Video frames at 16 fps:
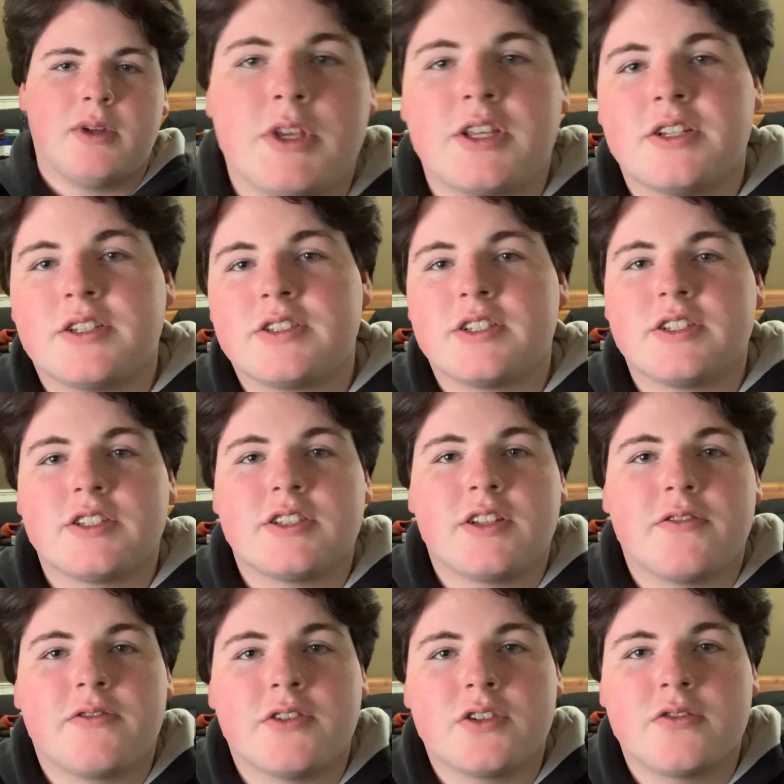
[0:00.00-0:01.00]
Because this is
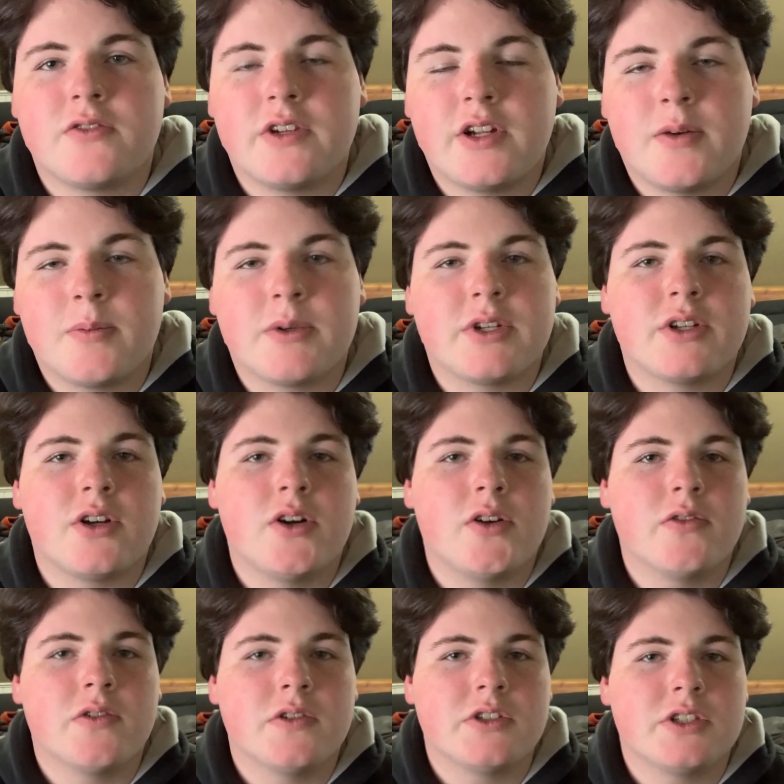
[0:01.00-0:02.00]
the first video, I'm going to go
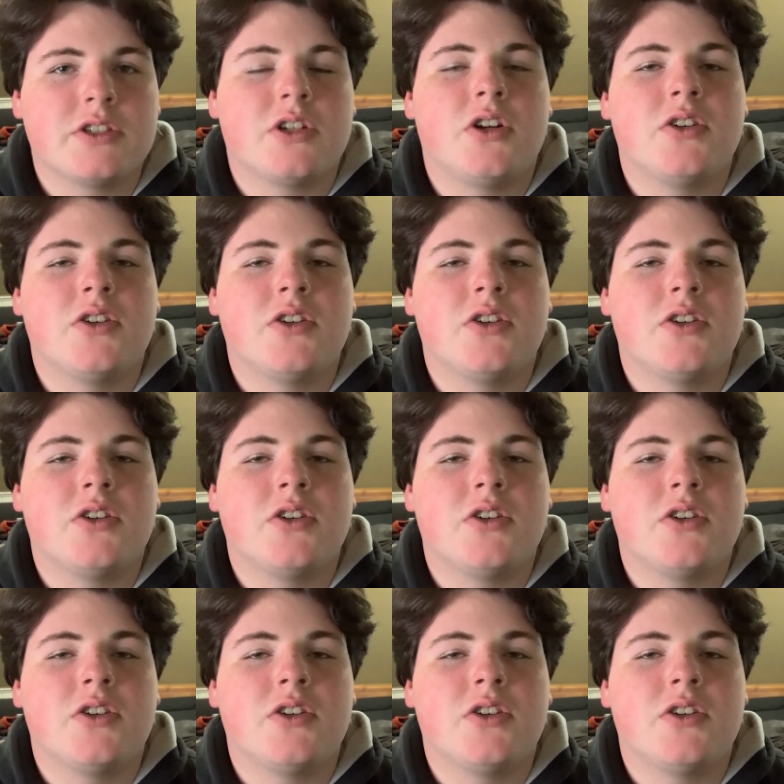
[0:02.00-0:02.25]
over just